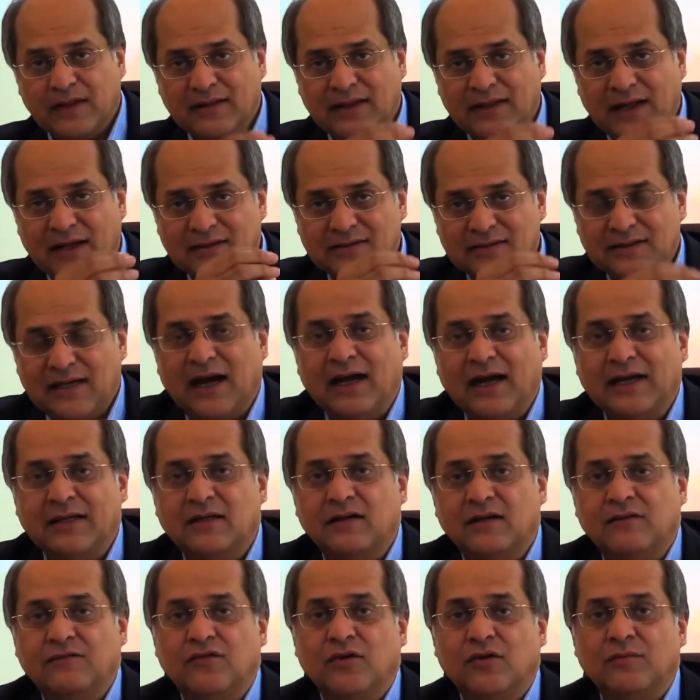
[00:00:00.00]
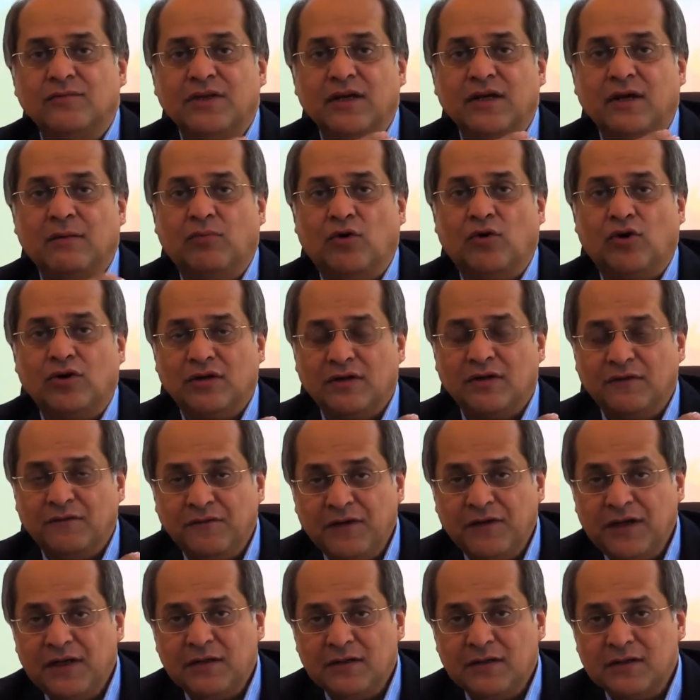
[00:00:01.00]
that is either from the aborted
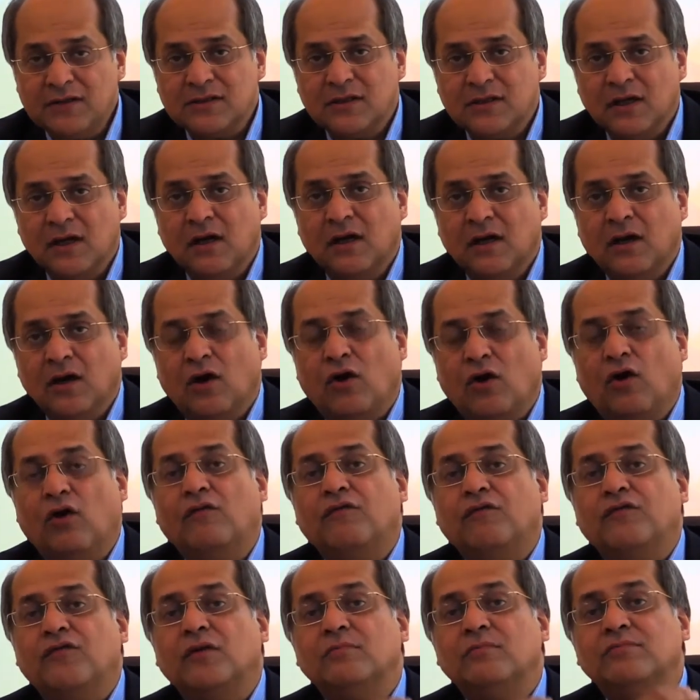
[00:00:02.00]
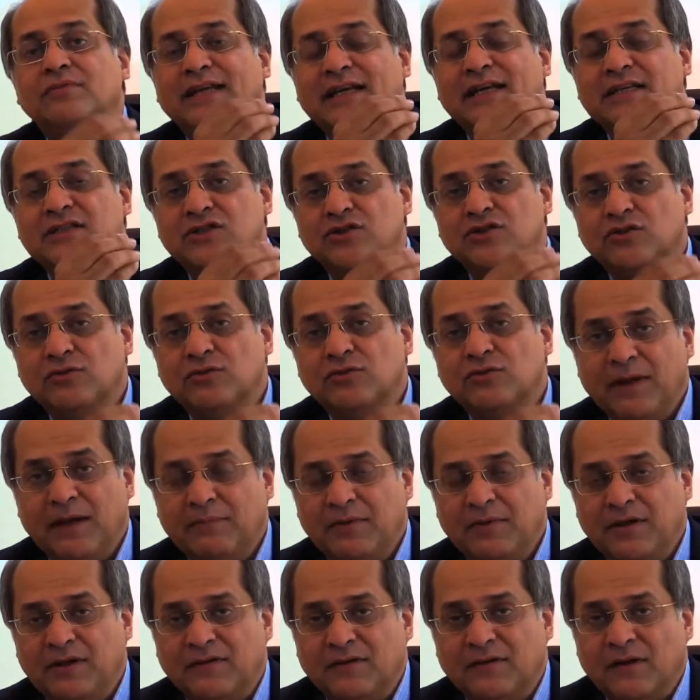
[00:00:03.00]
fetus or from test tube
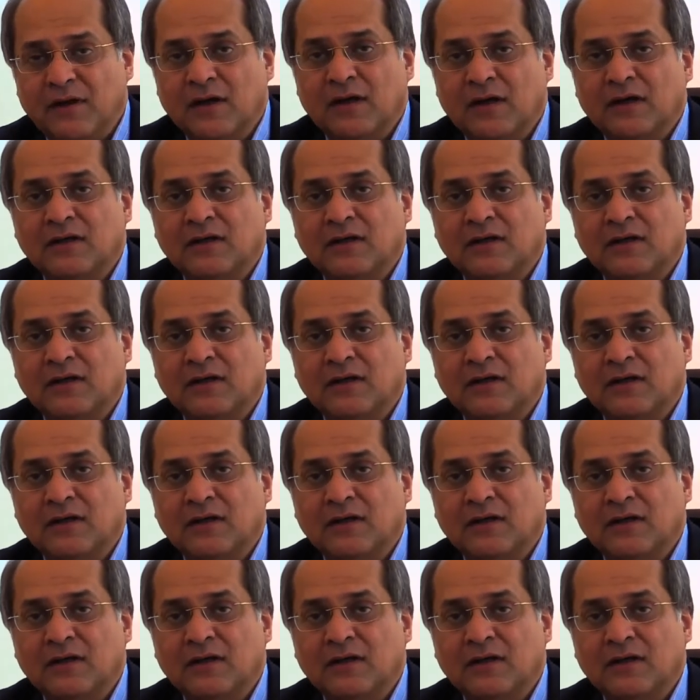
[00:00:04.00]
babies.